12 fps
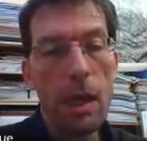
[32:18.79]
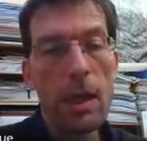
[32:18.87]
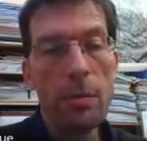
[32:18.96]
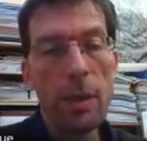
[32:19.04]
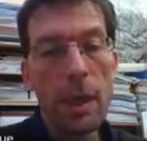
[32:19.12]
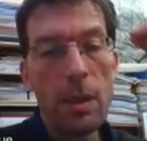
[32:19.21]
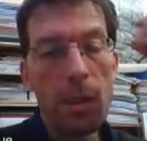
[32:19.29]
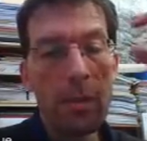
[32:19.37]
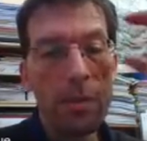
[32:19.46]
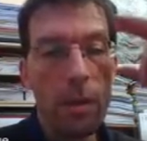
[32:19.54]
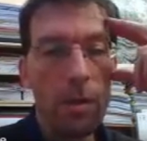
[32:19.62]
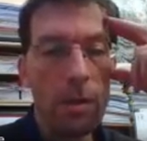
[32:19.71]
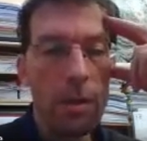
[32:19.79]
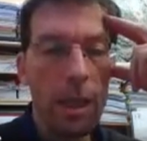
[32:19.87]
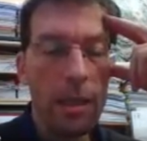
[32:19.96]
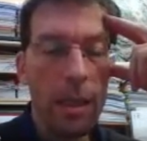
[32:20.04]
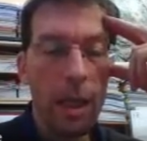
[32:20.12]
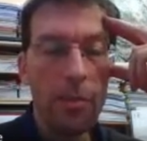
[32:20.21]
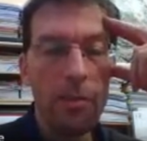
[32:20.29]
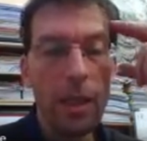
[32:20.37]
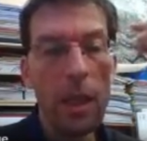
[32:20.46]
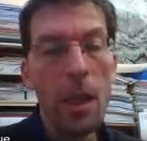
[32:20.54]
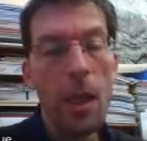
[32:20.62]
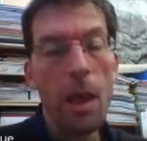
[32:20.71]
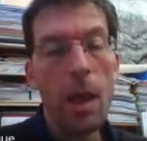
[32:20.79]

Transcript: 8 meters of the stratigraphy,